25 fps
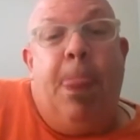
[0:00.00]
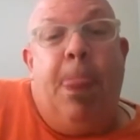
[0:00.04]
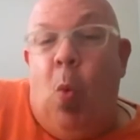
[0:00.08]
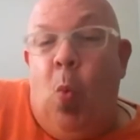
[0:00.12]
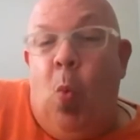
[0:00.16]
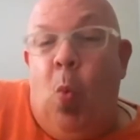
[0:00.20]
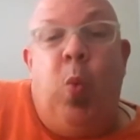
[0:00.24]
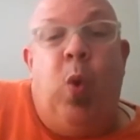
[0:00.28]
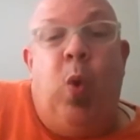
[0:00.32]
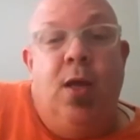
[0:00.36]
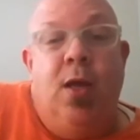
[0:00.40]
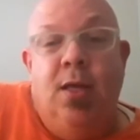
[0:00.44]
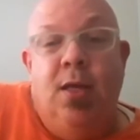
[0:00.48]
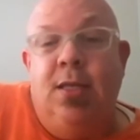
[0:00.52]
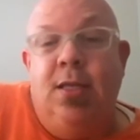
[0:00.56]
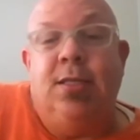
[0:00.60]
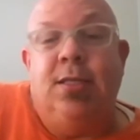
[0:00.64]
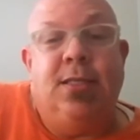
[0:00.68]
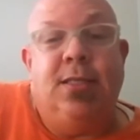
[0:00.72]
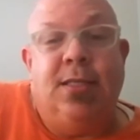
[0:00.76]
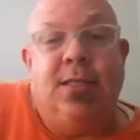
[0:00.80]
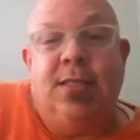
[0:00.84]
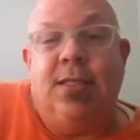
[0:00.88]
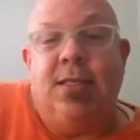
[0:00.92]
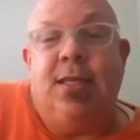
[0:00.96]

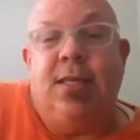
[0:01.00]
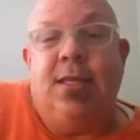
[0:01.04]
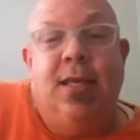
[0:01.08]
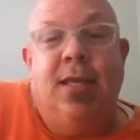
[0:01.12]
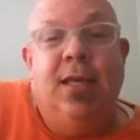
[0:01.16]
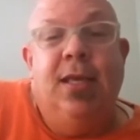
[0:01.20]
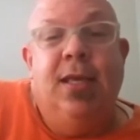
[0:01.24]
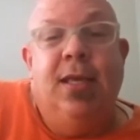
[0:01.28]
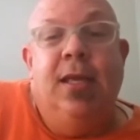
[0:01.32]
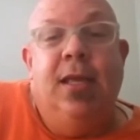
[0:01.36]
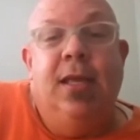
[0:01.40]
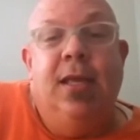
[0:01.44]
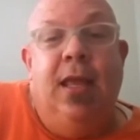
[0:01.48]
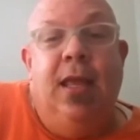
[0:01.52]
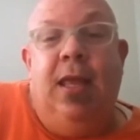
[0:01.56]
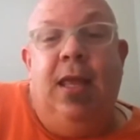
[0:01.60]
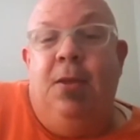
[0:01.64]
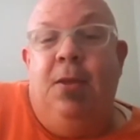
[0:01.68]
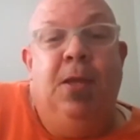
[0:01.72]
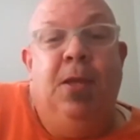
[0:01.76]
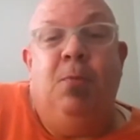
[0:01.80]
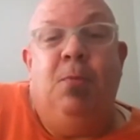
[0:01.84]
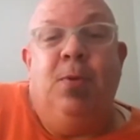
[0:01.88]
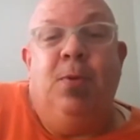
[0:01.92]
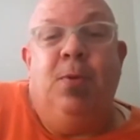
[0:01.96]
was,
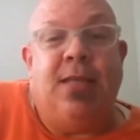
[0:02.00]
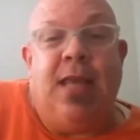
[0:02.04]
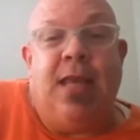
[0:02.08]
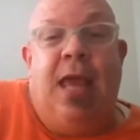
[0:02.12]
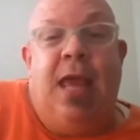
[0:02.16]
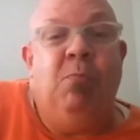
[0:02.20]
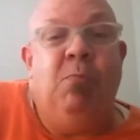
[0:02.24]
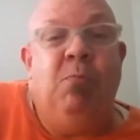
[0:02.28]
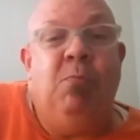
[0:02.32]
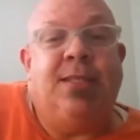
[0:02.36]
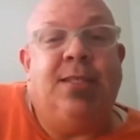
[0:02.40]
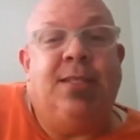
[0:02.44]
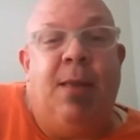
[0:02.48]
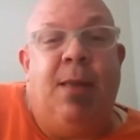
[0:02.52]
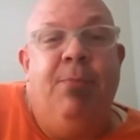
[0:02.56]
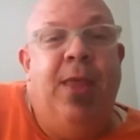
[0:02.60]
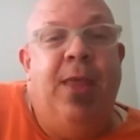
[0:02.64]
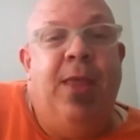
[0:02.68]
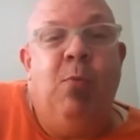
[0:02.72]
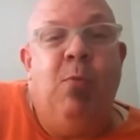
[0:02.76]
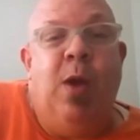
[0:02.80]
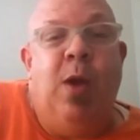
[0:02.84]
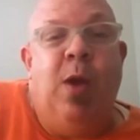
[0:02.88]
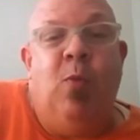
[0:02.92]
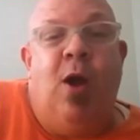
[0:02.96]
and when something
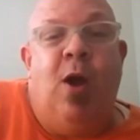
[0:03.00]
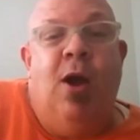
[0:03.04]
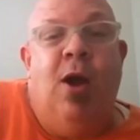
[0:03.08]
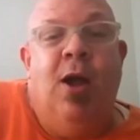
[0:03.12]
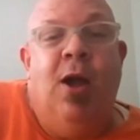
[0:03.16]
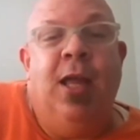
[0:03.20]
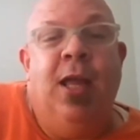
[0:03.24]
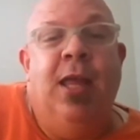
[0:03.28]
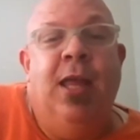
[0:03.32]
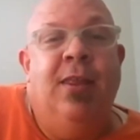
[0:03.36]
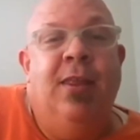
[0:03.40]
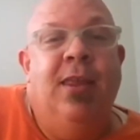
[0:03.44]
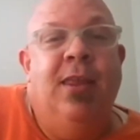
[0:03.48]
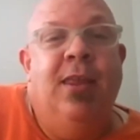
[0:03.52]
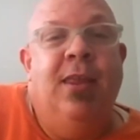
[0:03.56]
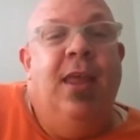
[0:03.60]
went wrong,